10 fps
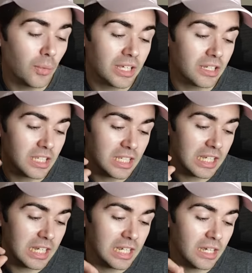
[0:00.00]
And we can
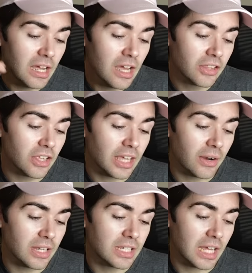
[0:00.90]
see that
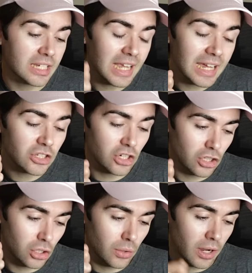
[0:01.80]
there is a texture
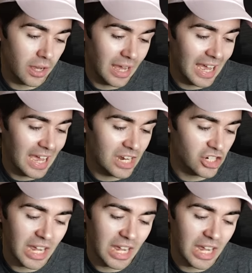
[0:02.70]
to her hair hair.